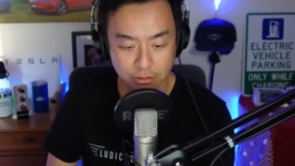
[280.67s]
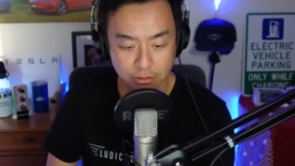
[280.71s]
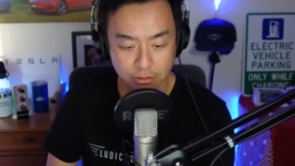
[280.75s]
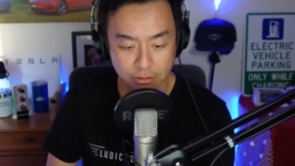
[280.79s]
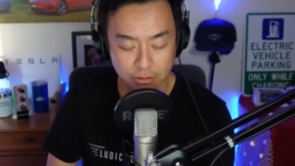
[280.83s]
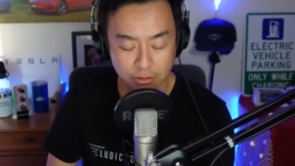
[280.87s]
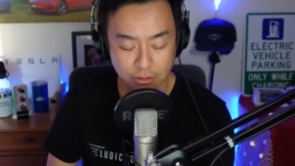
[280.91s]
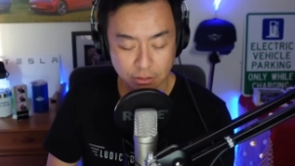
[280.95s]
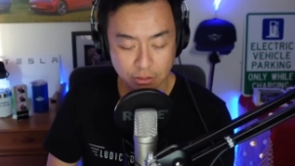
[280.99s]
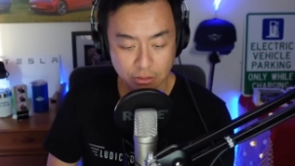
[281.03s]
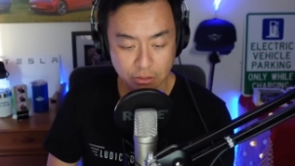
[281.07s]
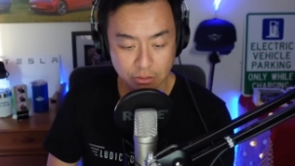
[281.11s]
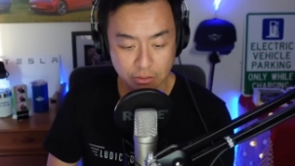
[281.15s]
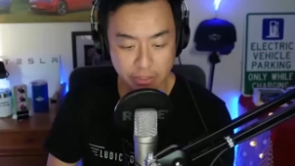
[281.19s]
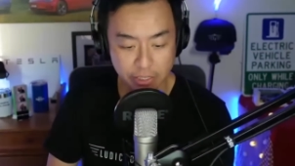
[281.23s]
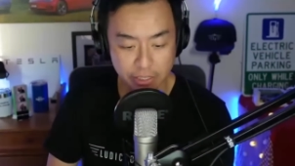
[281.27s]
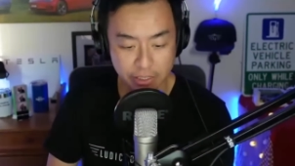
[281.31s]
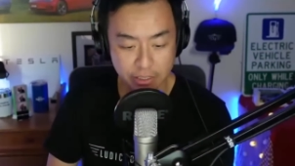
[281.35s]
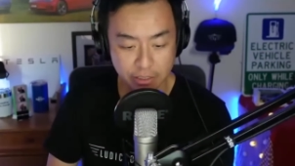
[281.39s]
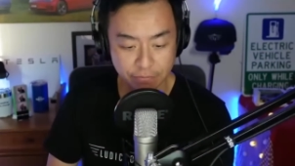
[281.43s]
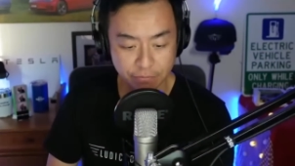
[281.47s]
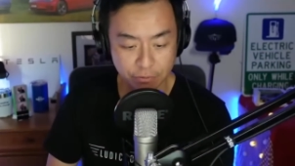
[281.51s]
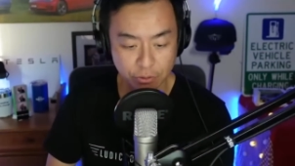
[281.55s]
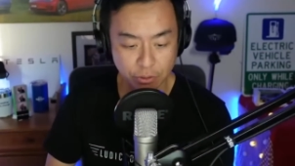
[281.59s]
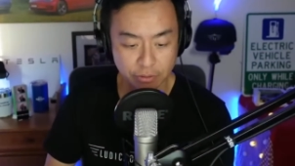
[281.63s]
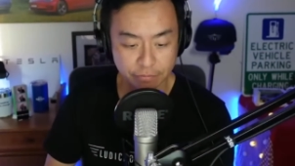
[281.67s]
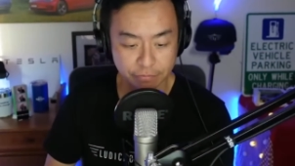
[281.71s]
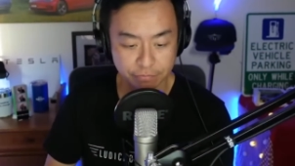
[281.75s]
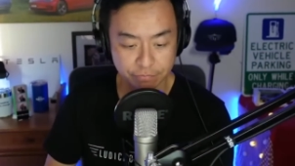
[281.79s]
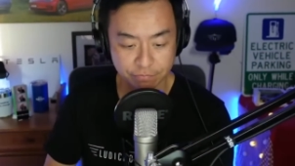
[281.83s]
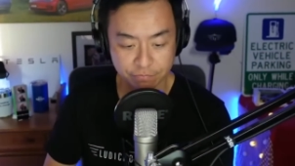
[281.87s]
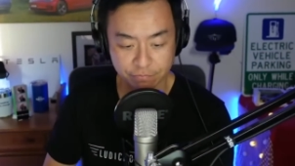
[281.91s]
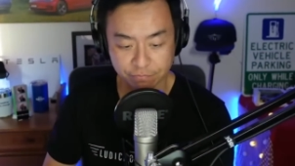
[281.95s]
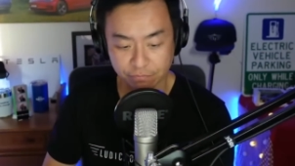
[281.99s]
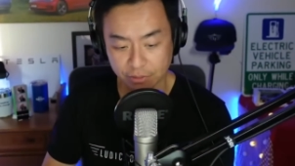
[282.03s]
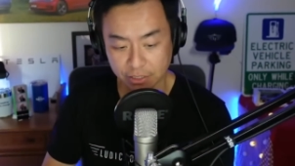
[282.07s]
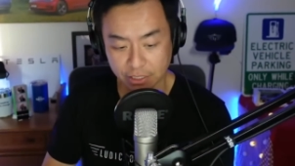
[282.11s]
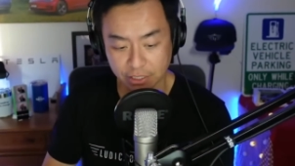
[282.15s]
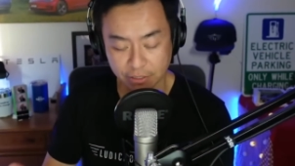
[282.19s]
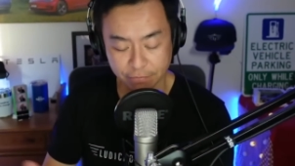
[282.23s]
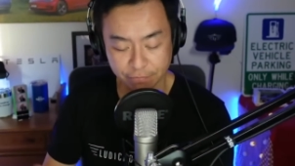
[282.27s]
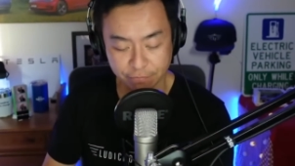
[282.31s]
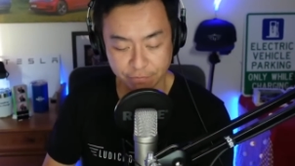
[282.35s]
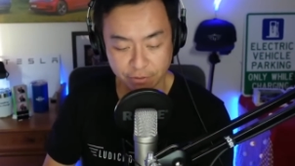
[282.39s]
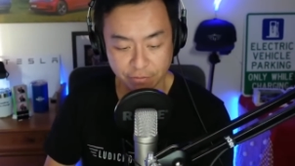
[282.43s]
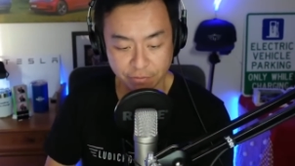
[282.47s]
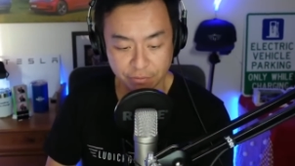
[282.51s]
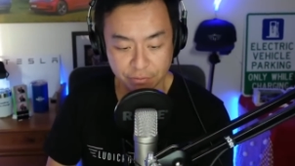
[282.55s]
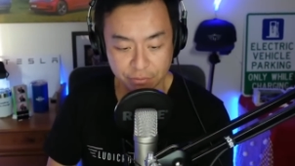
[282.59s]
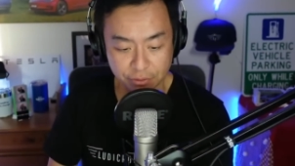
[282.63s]
So, and I've got
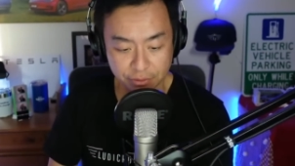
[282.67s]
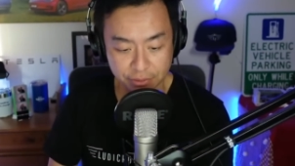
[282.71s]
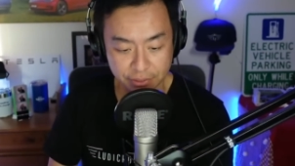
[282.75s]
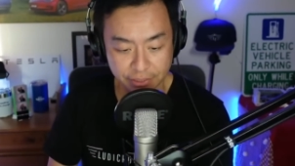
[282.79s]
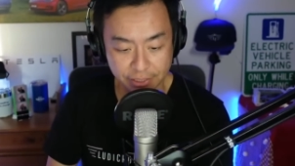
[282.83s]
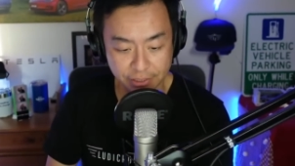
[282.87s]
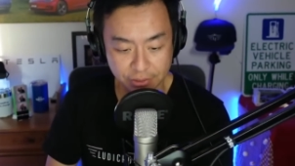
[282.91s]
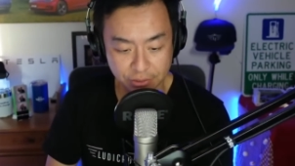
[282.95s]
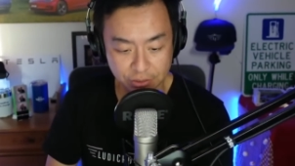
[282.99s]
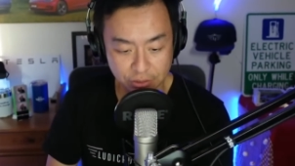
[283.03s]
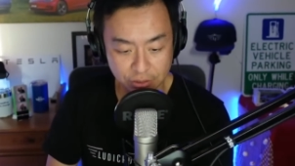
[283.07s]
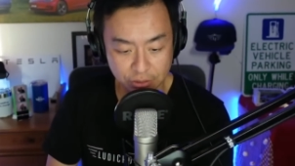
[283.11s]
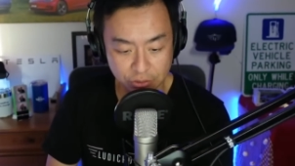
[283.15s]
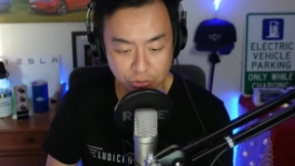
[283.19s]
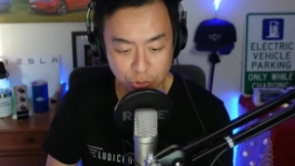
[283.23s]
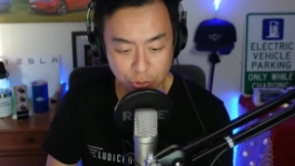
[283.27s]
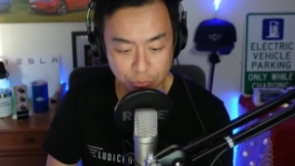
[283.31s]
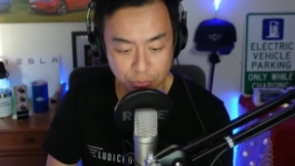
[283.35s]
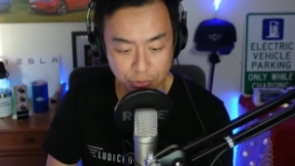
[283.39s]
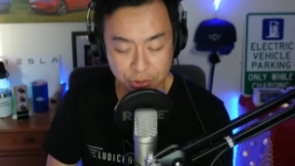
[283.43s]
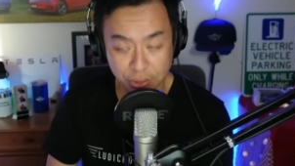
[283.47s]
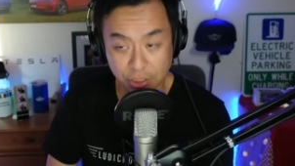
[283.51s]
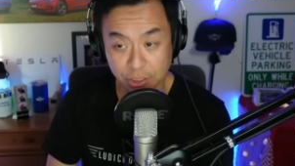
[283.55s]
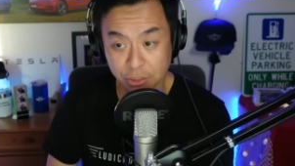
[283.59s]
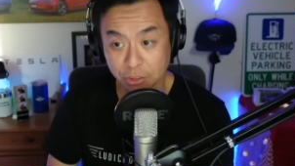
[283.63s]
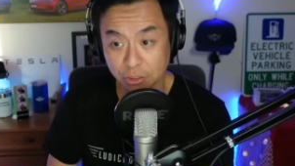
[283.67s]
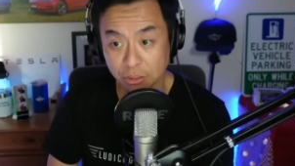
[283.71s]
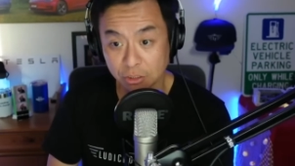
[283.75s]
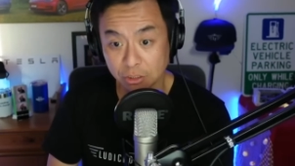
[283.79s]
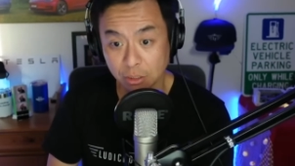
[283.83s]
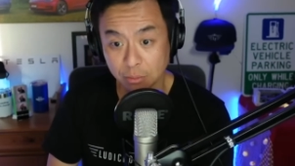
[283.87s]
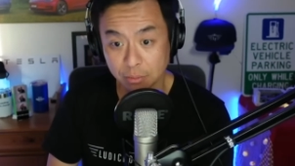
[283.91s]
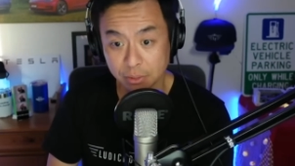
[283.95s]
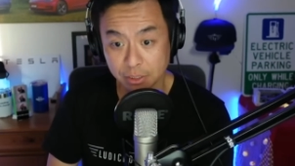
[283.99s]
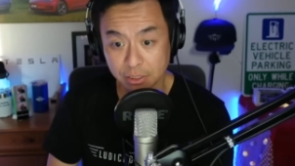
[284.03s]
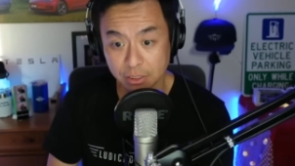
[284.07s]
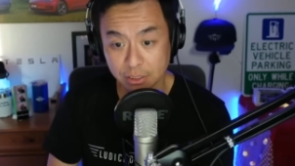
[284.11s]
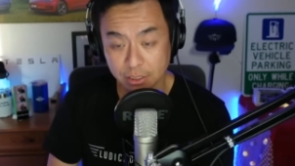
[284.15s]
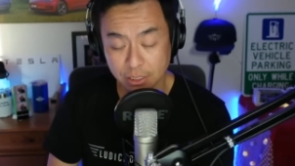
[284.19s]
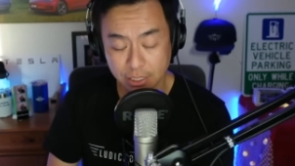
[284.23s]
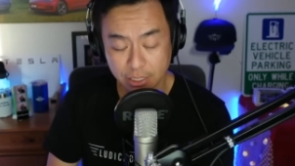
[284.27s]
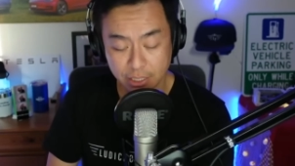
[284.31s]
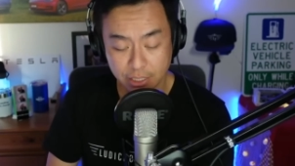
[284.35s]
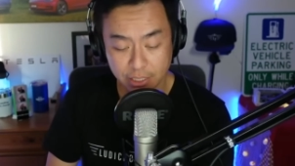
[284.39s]
500,000 supercharging kilometers.